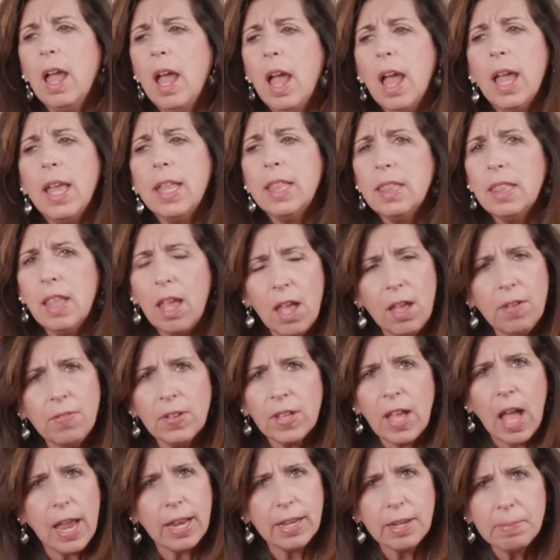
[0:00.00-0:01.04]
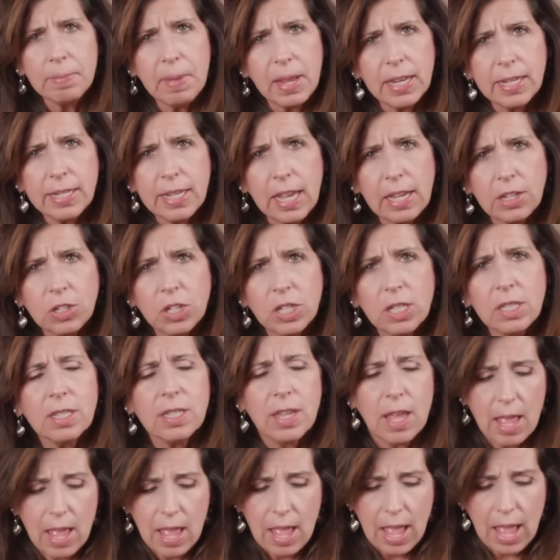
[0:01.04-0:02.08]
I love guided
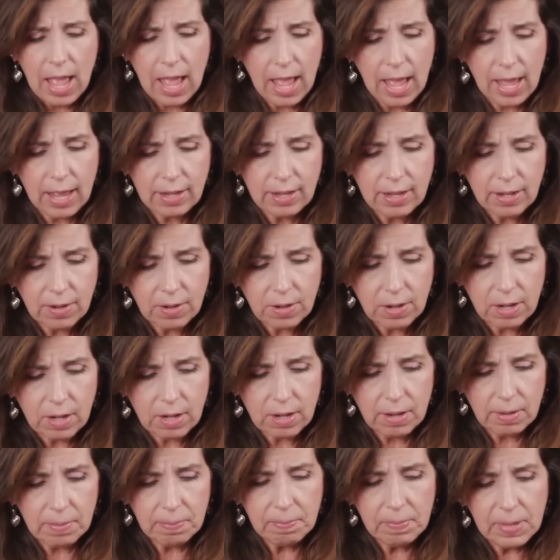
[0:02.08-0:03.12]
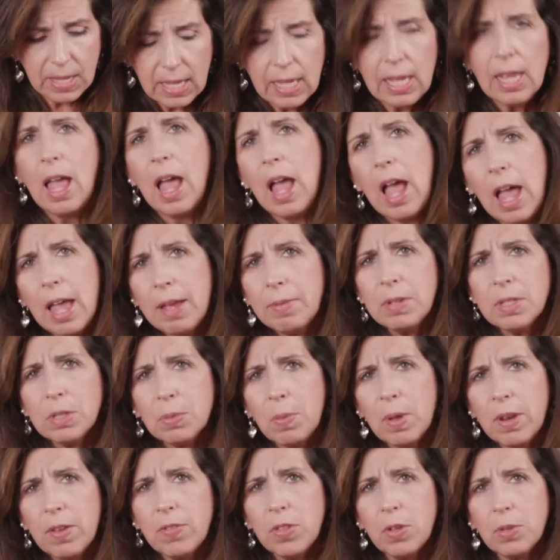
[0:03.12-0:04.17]
meditations, and I
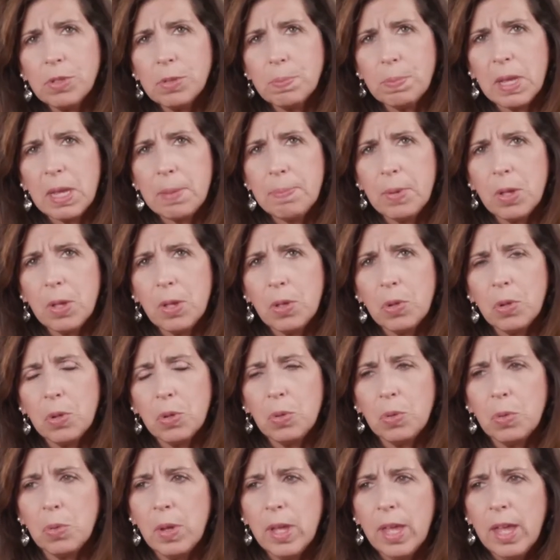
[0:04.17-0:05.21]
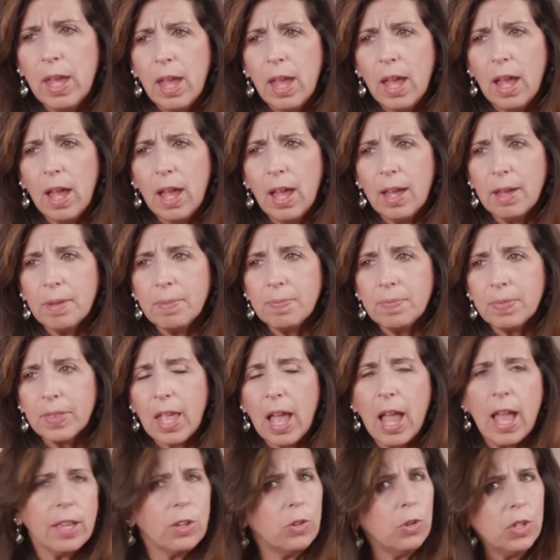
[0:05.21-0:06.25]
was one of those people who
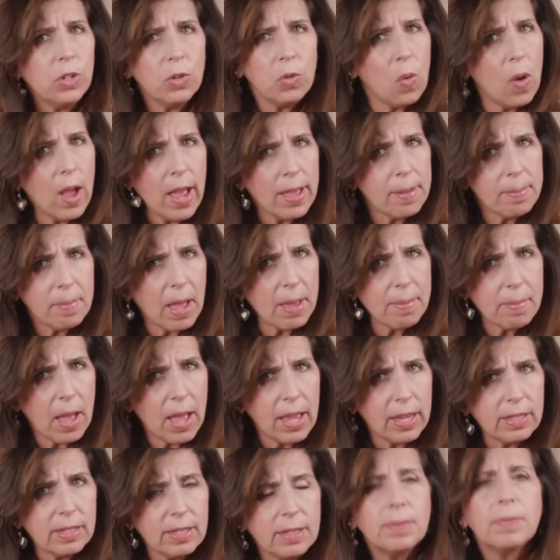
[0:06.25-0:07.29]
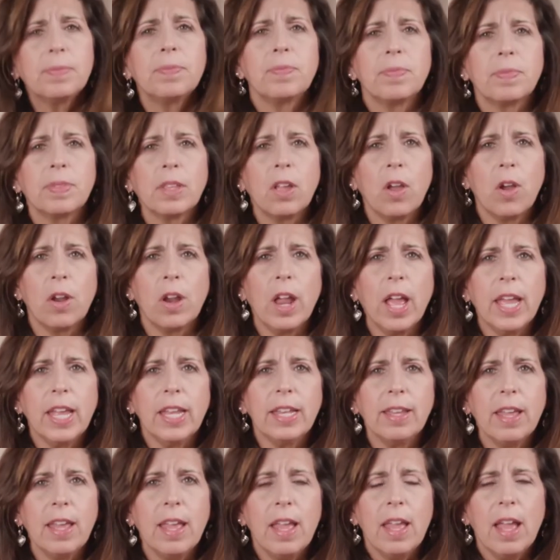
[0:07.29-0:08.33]
I couldn't quiet my mind. All
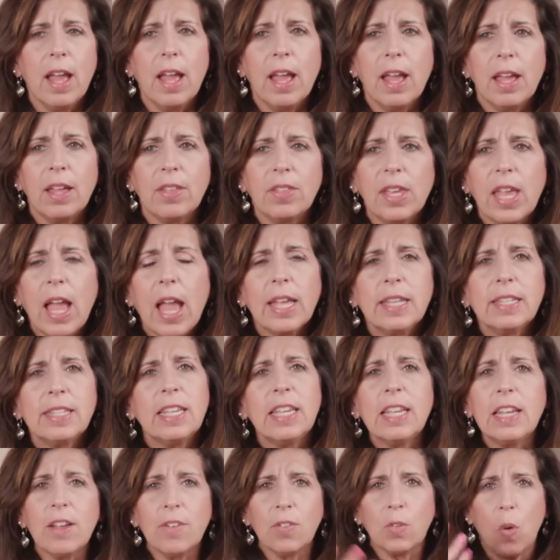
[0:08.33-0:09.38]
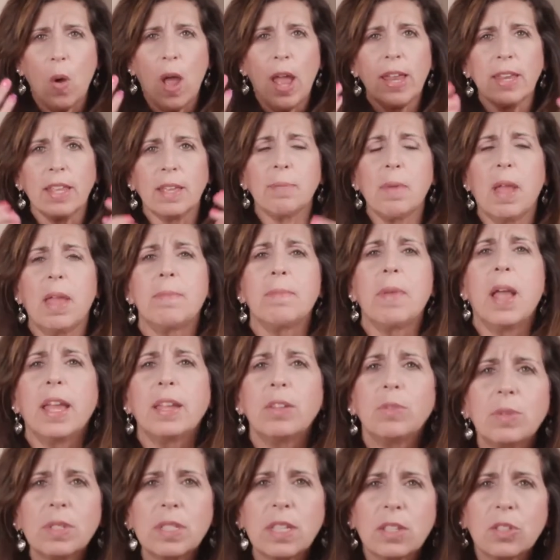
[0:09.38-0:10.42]
right. The idea of quieting my
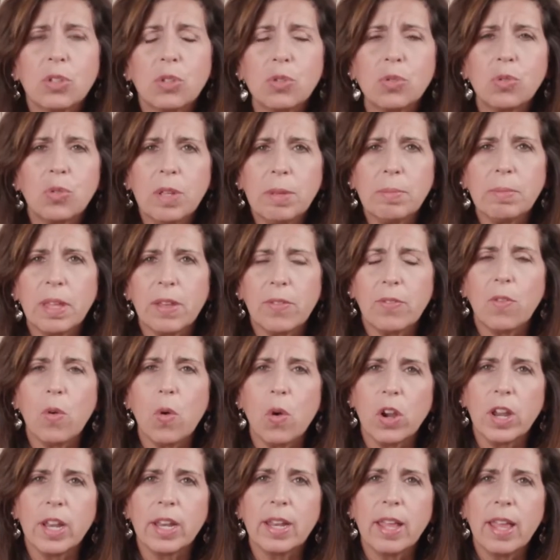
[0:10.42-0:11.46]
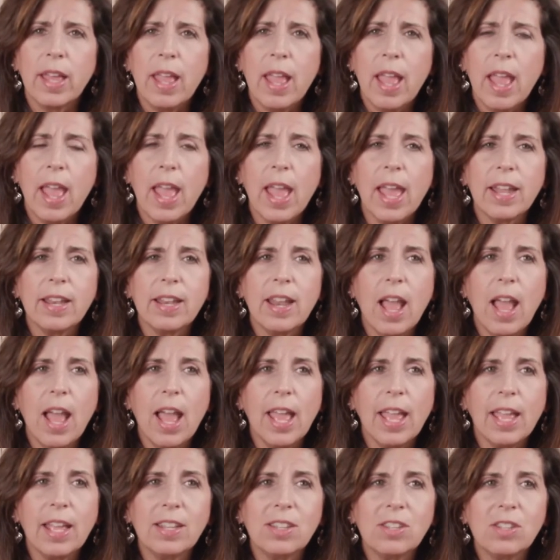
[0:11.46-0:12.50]
mind was extremely foreign, and
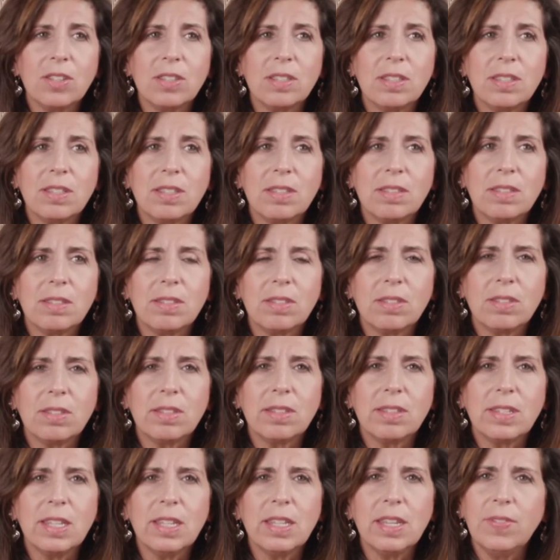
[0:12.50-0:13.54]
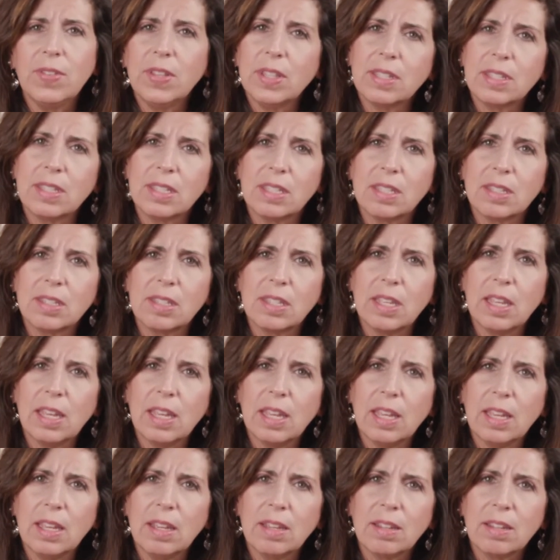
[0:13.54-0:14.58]
I didn't even
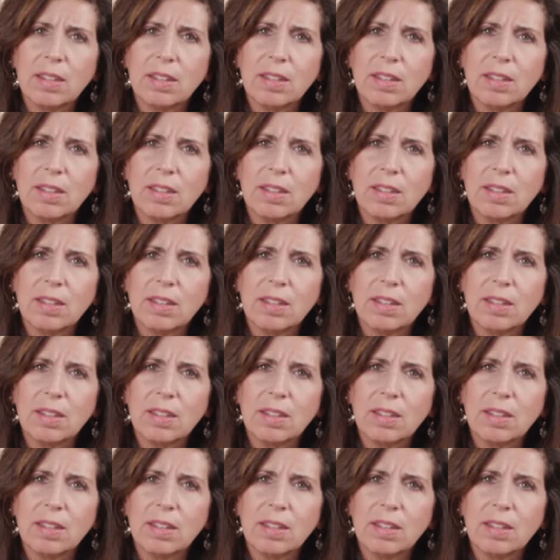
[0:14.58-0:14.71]
see